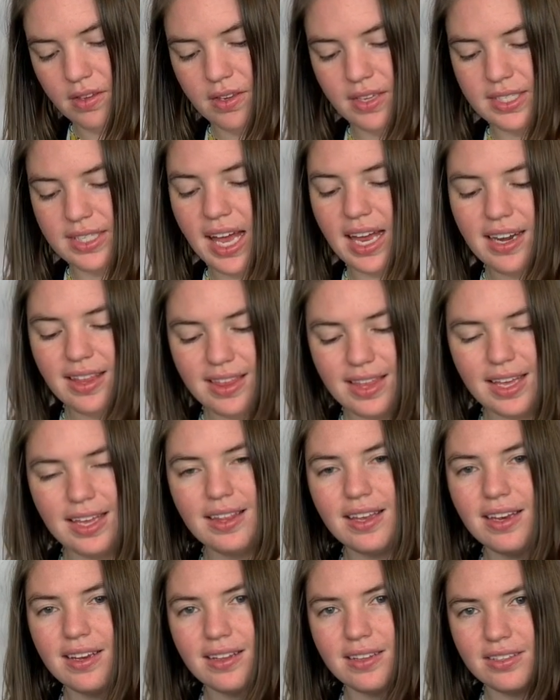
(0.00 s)
Is that a thing
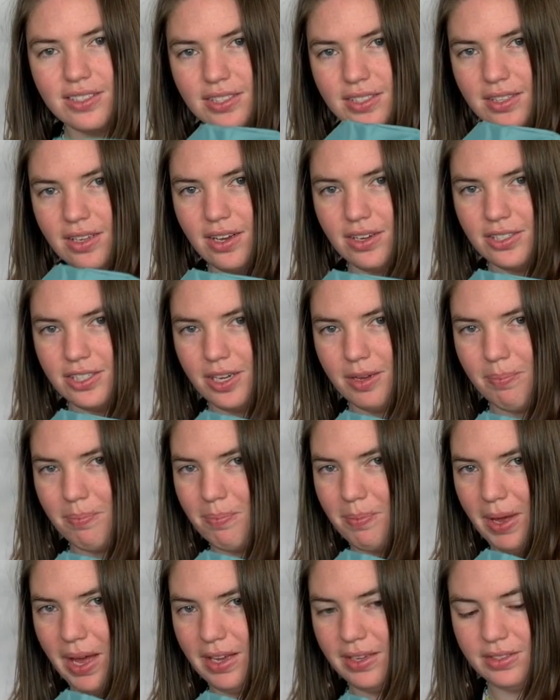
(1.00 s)
that just
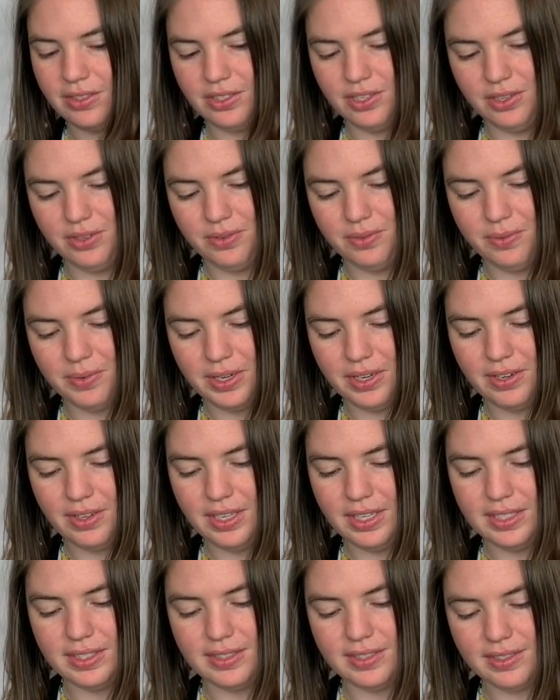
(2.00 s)
Longchamp bags do? What are
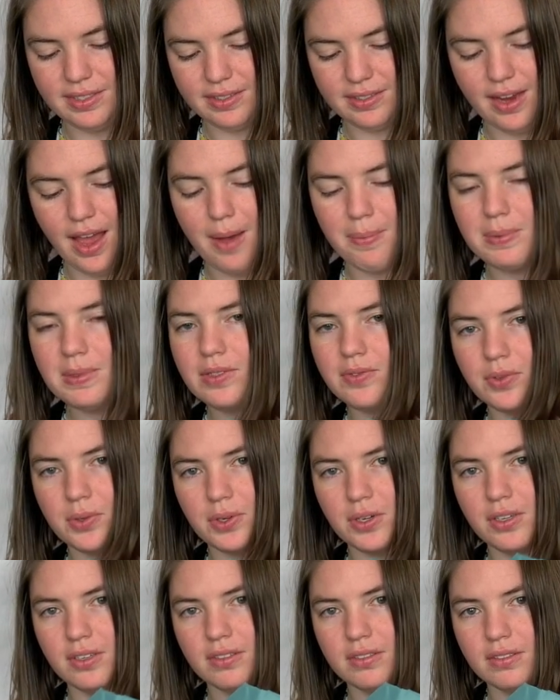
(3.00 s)
these snaps
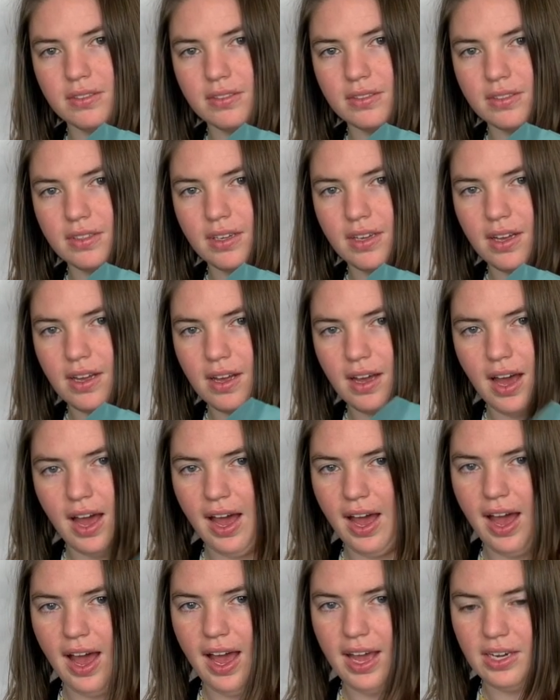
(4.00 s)
for?
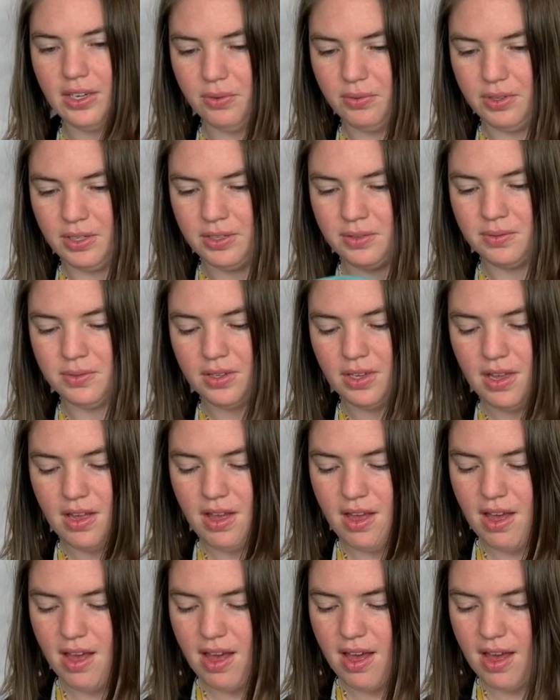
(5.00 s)
I don't know.
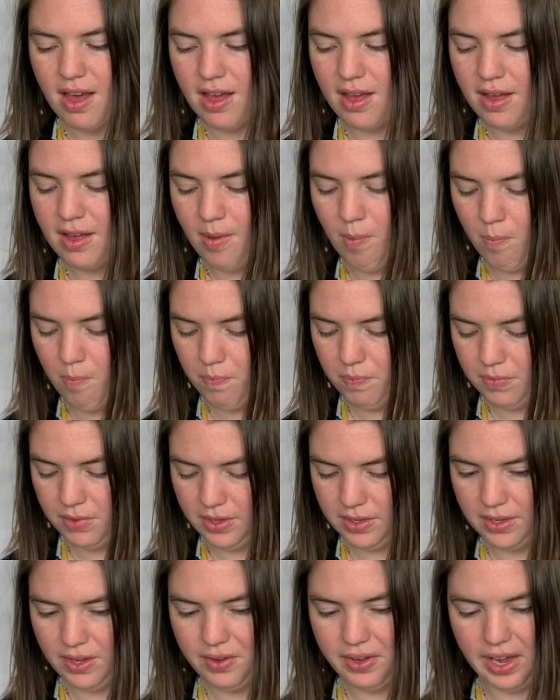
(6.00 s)

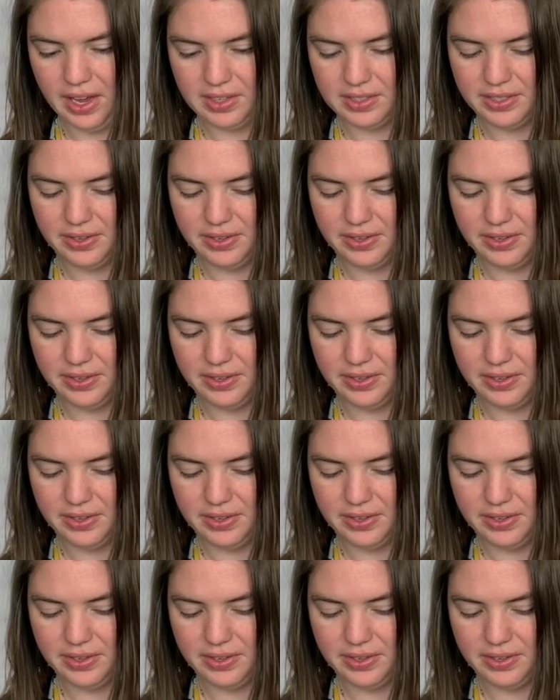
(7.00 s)
Okay,